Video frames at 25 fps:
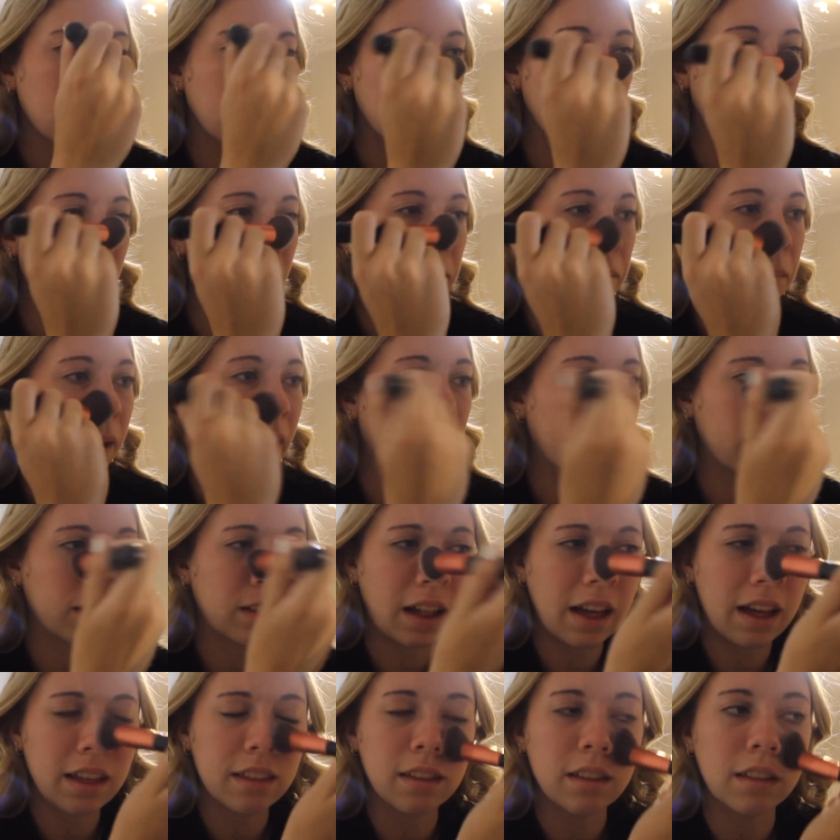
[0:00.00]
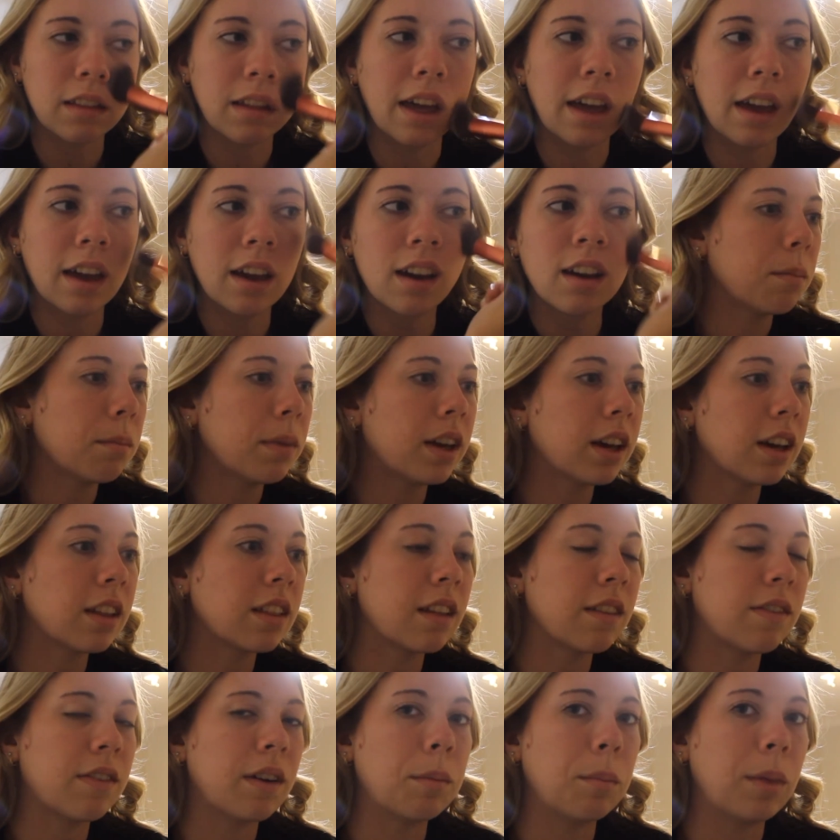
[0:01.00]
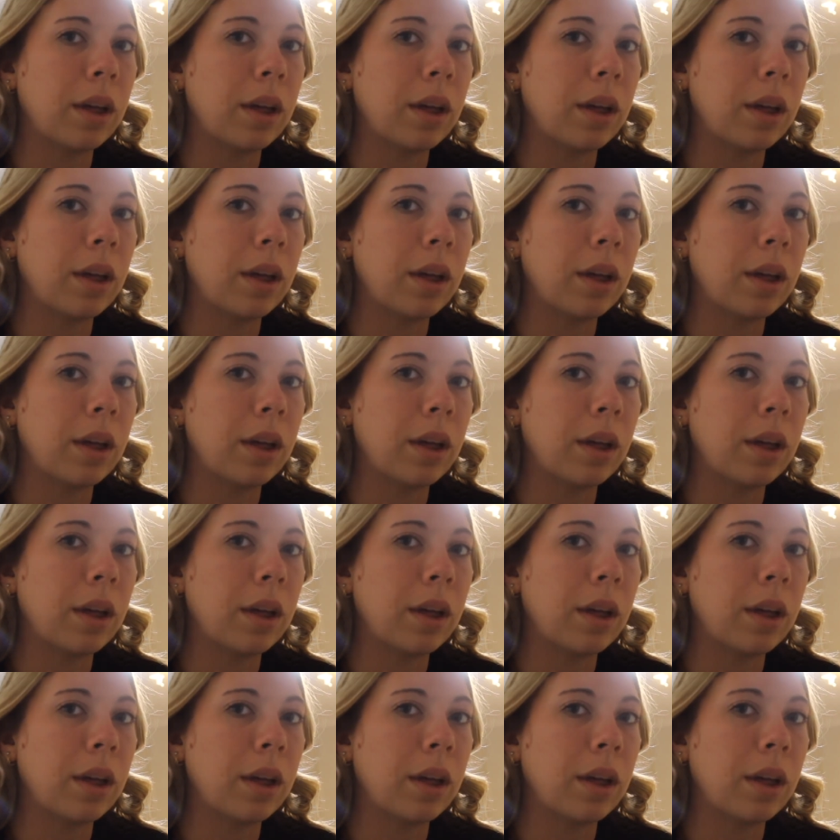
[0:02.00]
in my math class is like, because if I'm